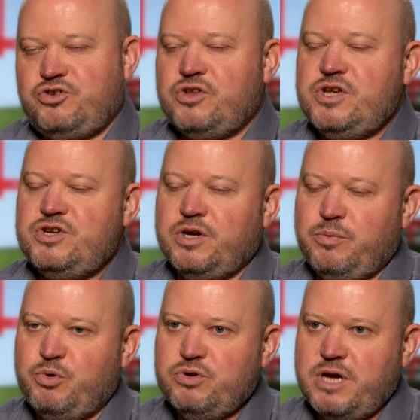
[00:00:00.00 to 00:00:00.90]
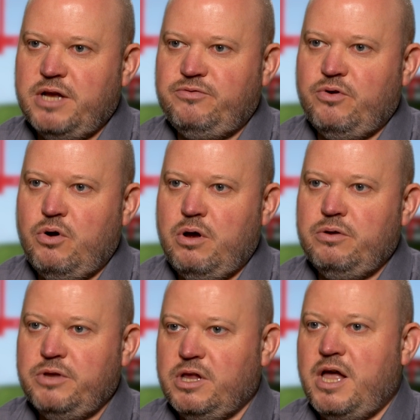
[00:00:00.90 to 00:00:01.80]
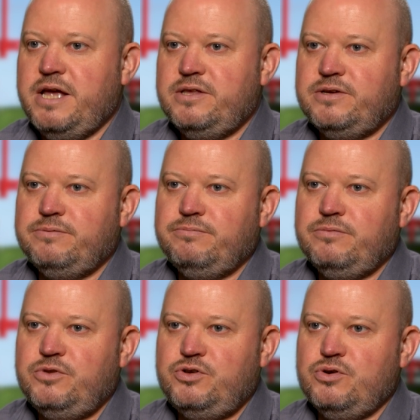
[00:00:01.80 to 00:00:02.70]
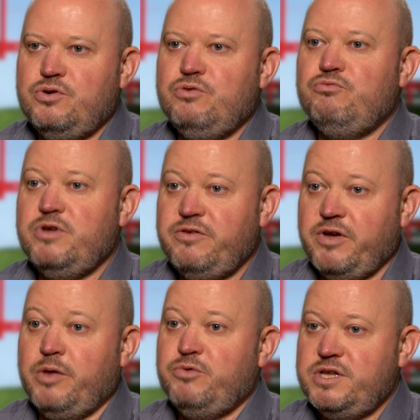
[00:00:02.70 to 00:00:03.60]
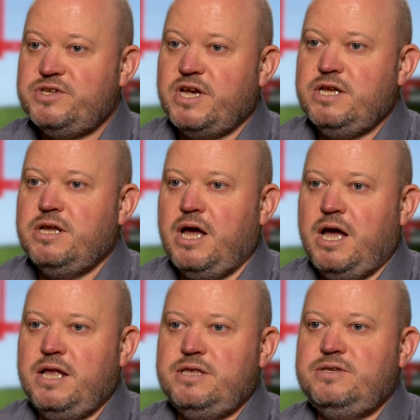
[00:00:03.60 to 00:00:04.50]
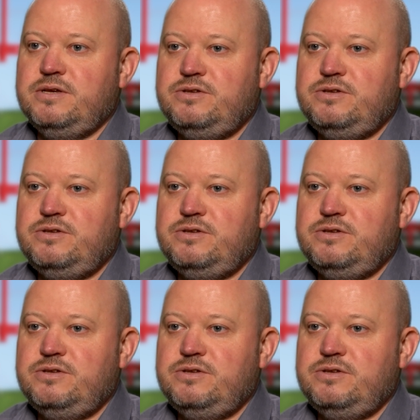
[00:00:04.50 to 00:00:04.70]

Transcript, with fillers: a strategic project for the client to redevelop, redesign and